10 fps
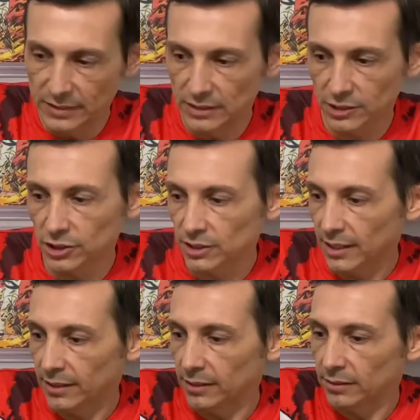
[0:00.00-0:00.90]
let's just
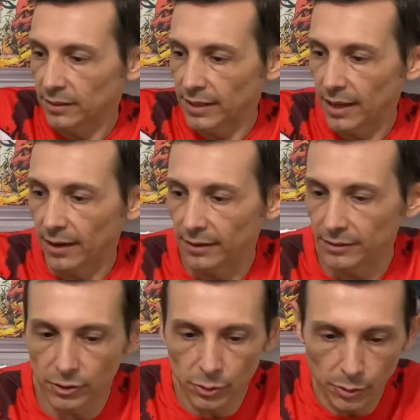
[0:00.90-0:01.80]
kind of get
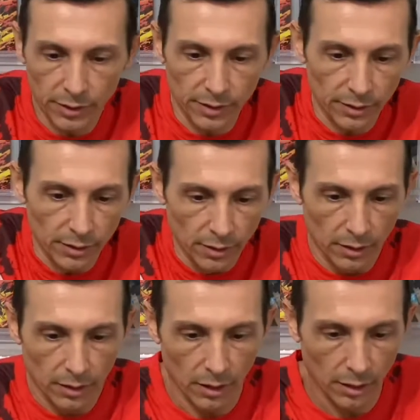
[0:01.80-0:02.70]
into it.
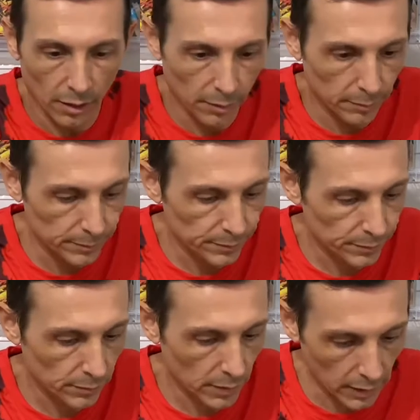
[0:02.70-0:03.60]

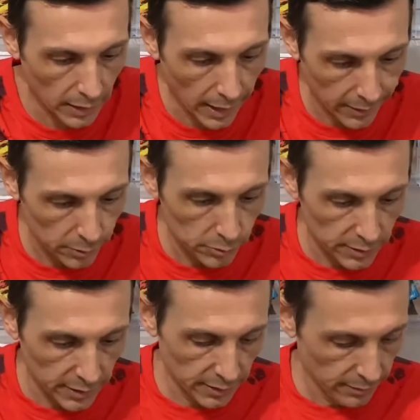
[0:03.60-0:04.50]
The guy who
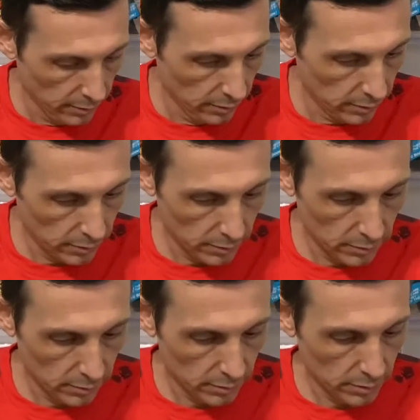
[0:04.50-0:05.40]
did
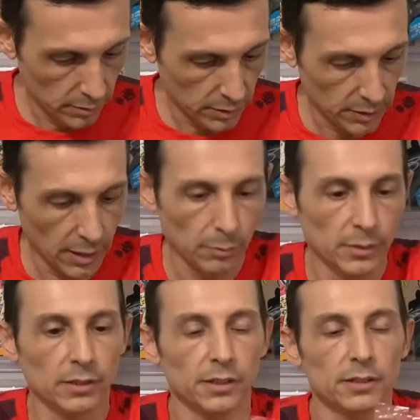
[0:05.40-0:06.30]
sell
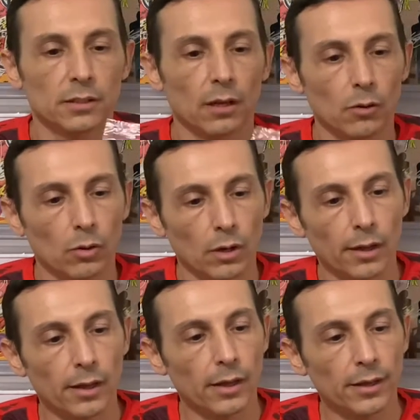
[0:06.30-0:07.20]
me these, though,
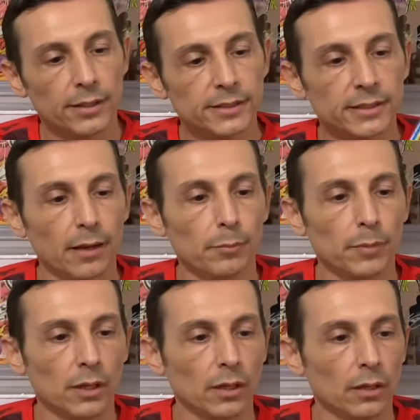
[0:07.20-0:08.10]
sent
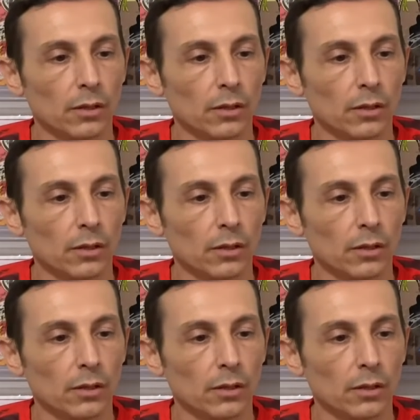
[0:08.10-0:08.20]
me